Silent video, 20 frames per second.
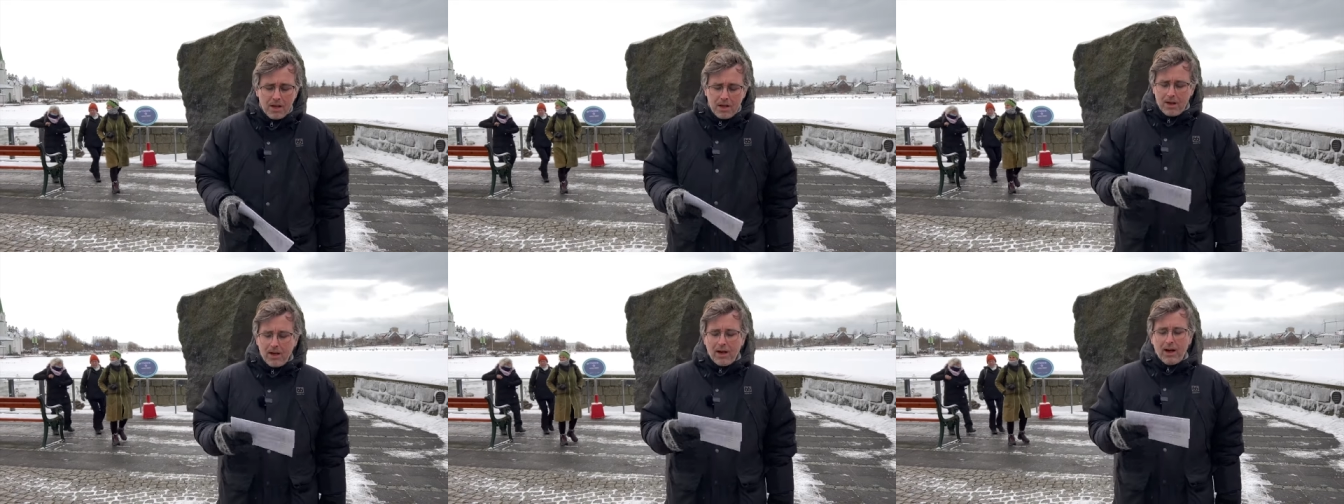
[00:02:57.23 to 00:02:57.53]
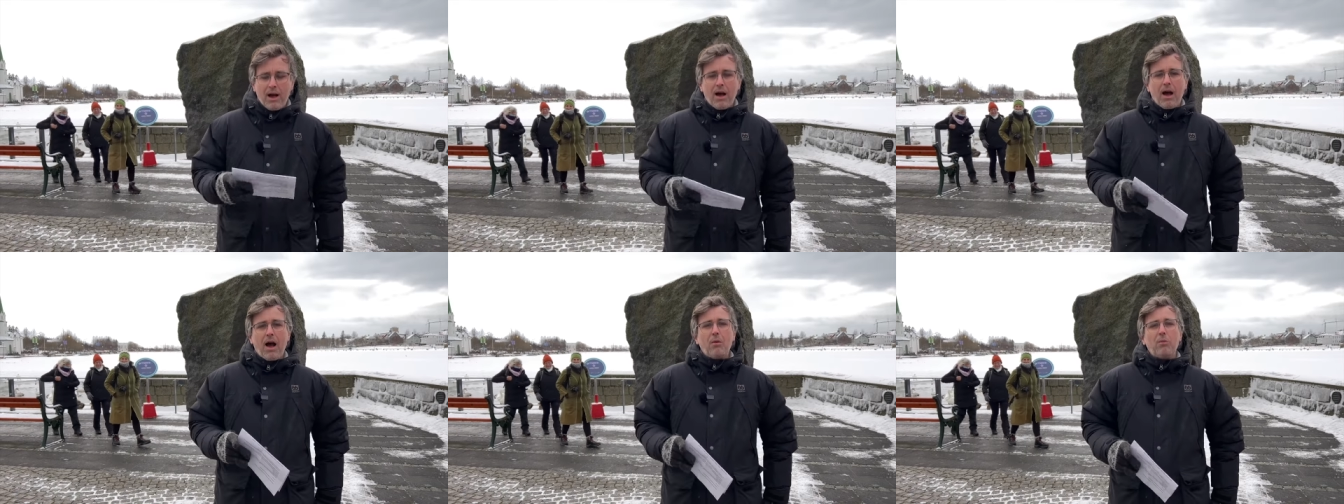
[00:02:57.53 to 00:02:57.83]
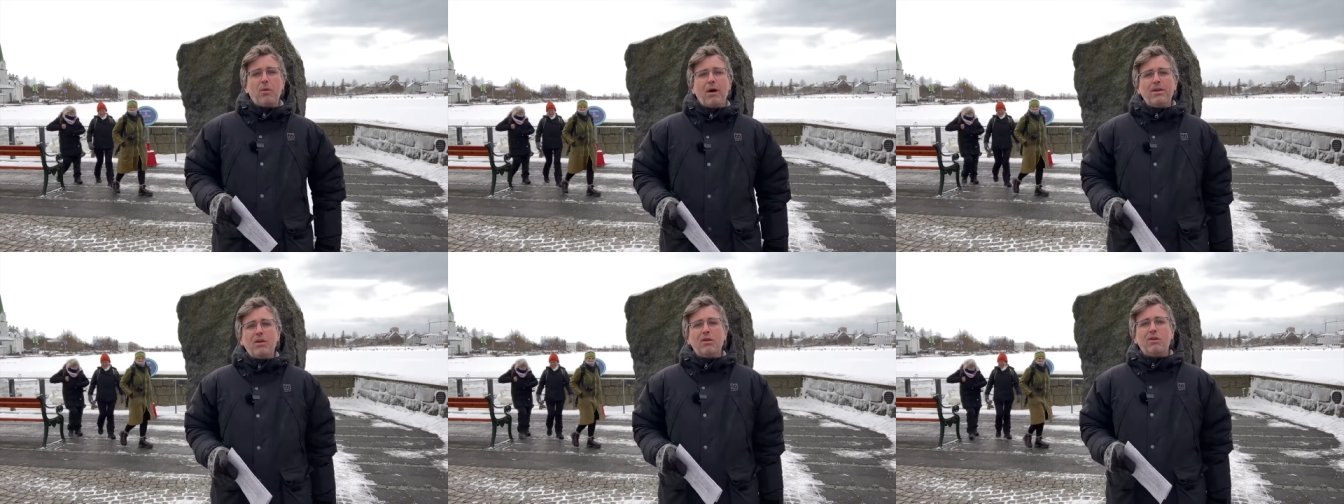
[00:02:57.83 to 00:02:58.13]
Uh, and
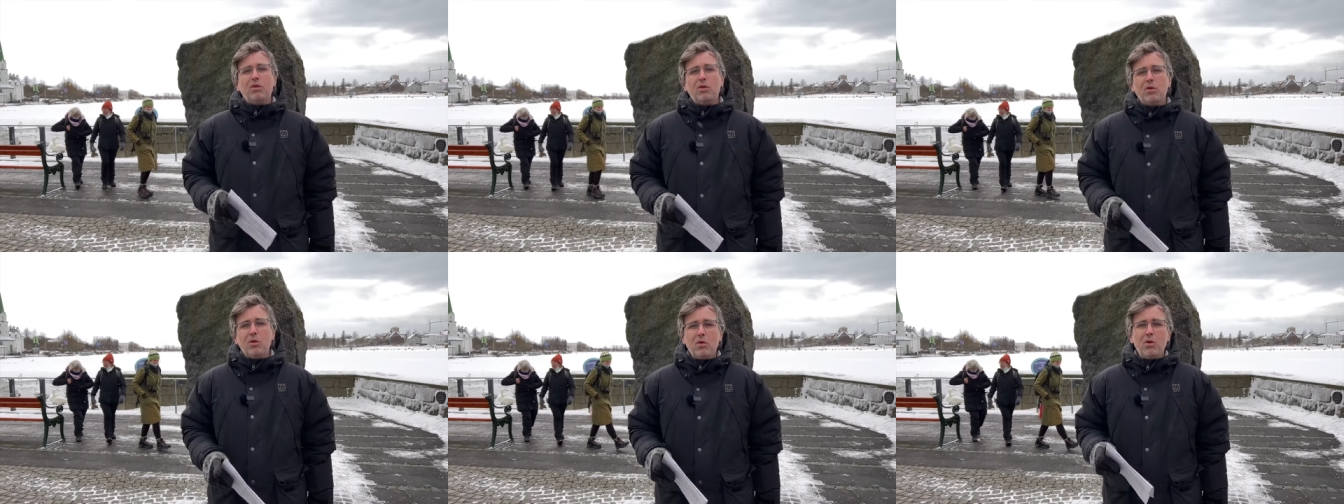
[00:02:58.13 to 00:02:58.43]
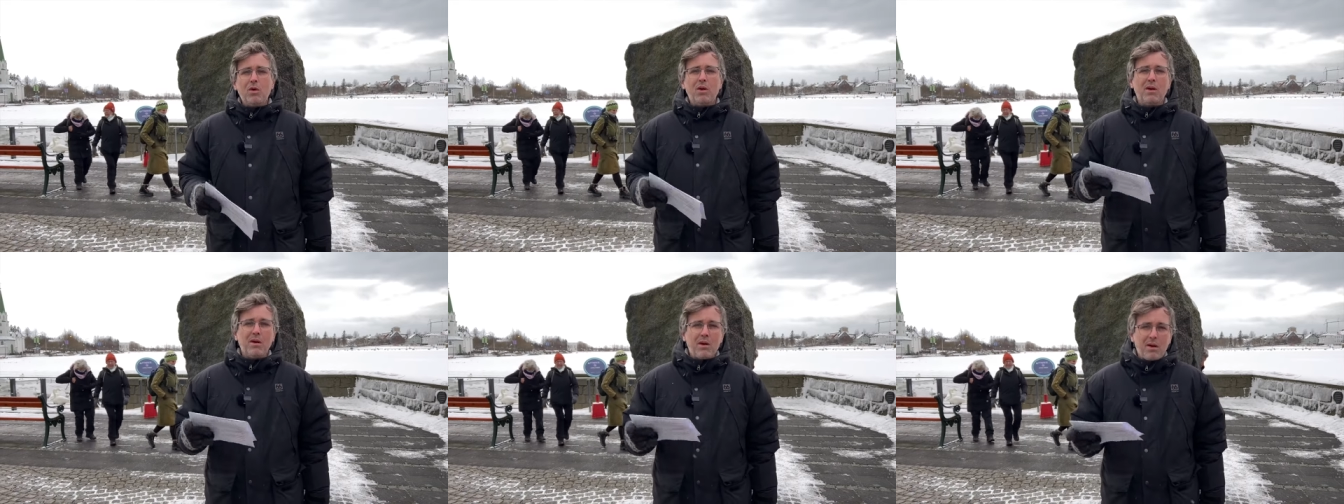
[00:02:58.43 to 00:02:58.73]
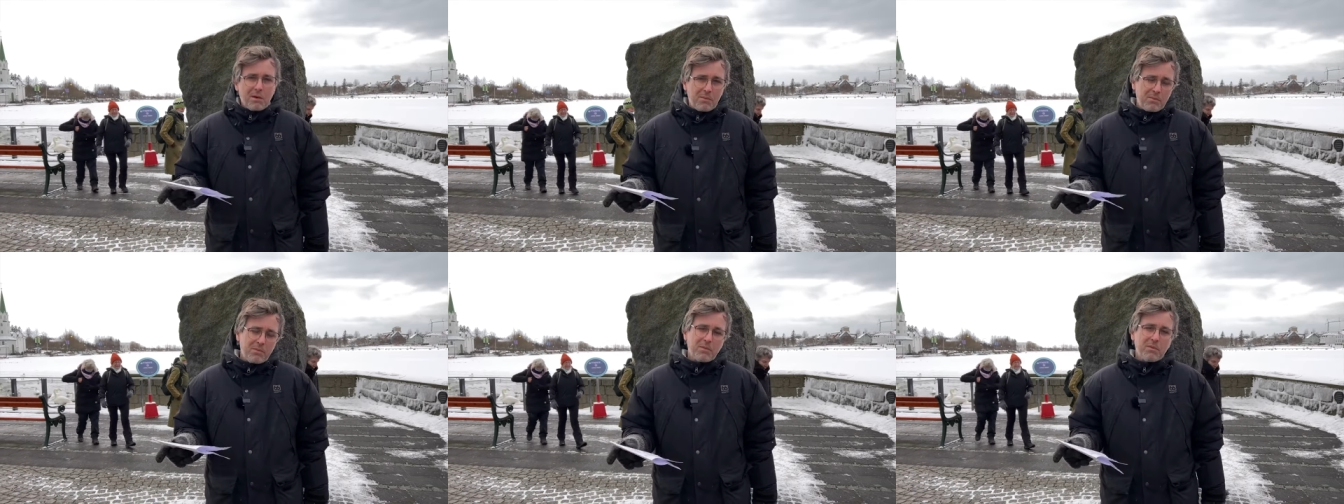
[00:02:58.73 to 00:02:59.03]
when you do,
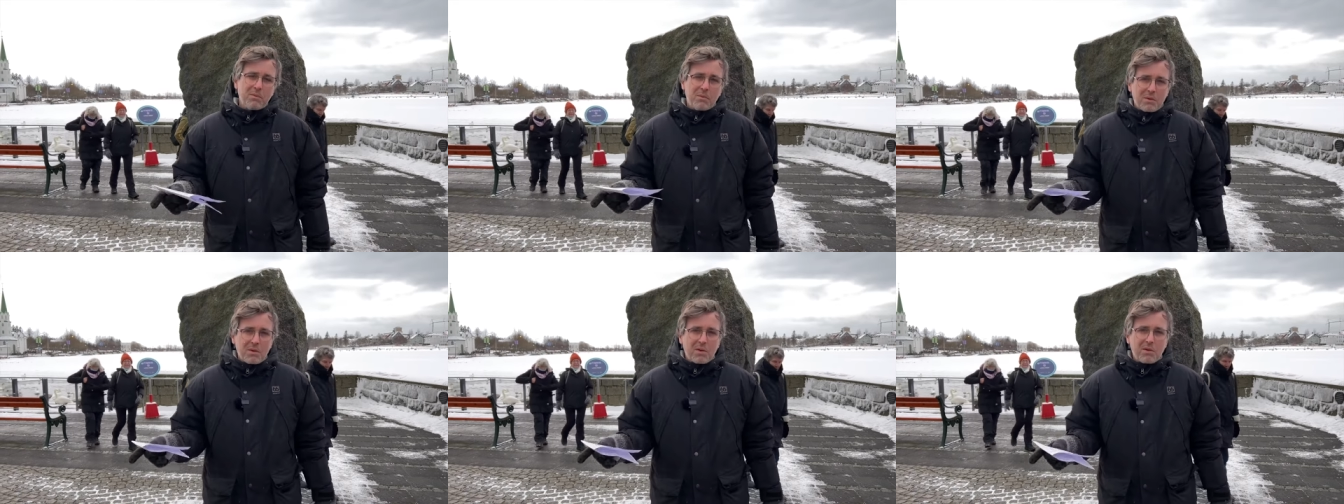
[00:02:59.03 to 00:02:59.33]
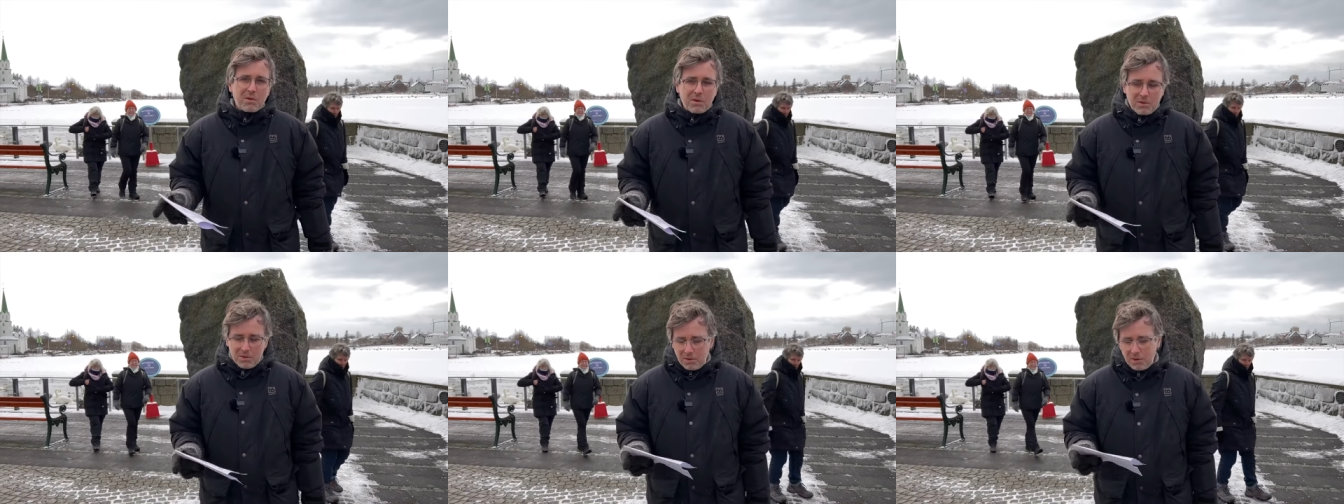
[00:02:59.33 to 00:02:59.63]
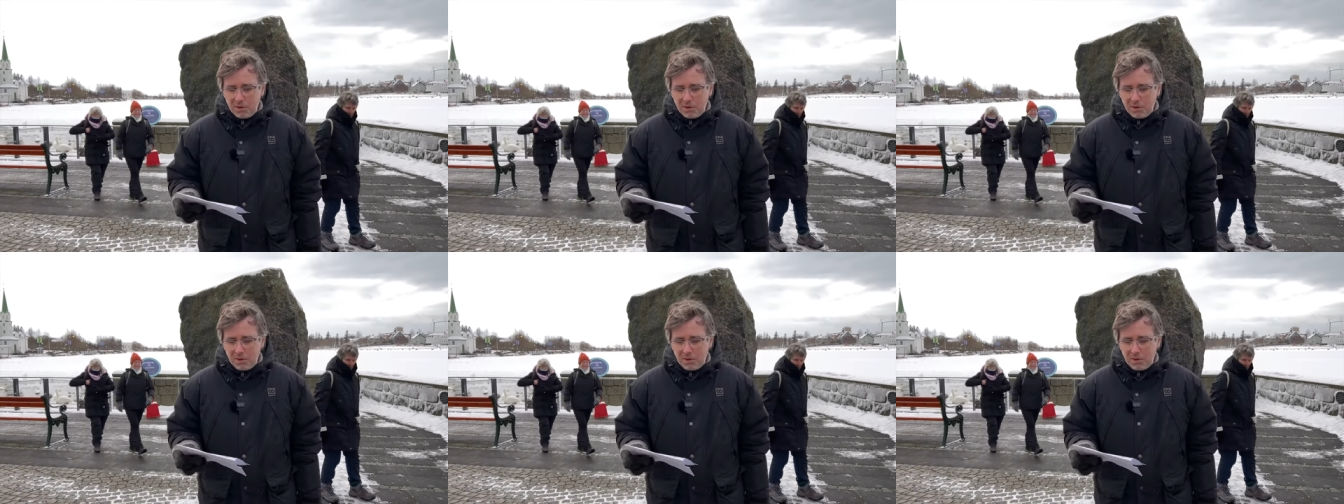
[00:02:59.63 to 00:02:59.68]
uh, you